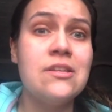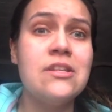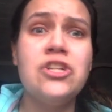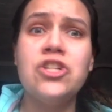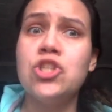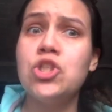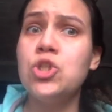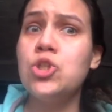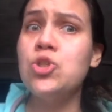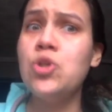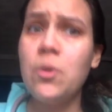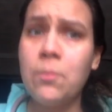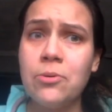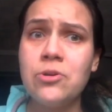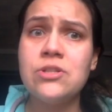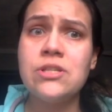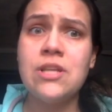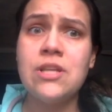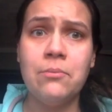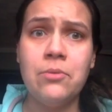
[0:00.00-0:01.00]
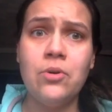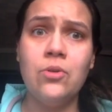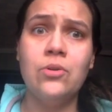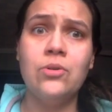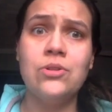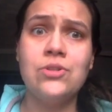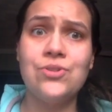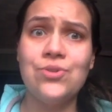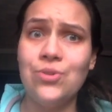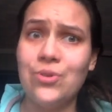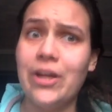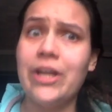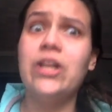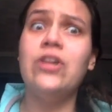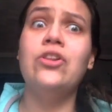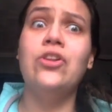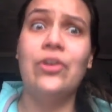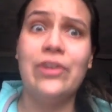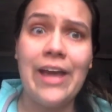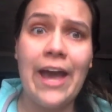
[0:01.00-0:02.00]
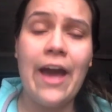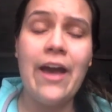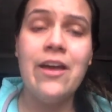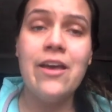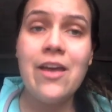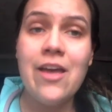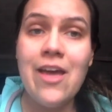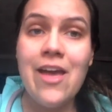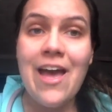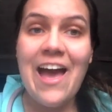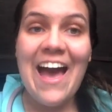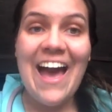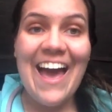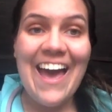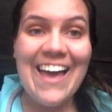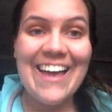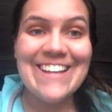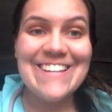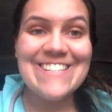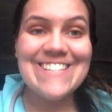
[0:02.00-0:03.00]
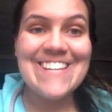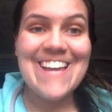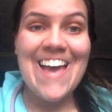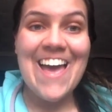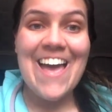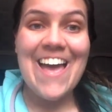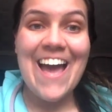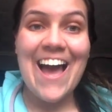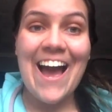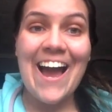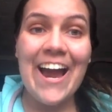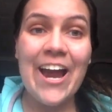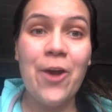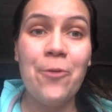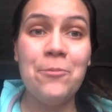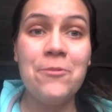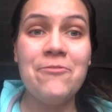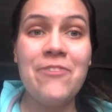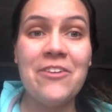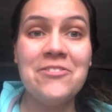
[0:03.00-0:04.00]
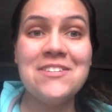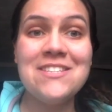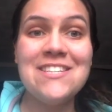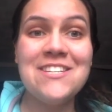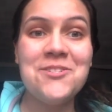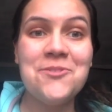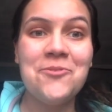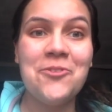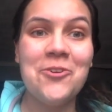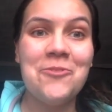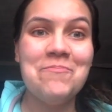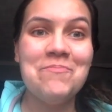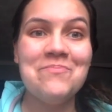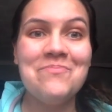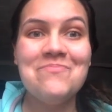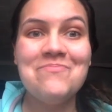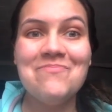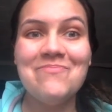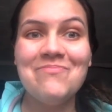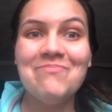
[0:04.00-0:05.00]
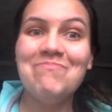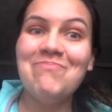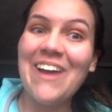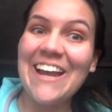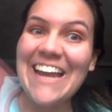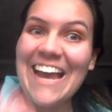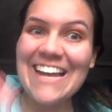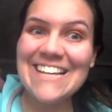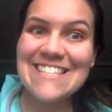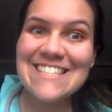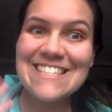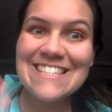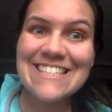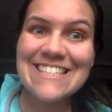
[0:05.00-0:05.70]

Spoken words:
And it's super simple to look at. And I hope you found this useful. Bye, guys.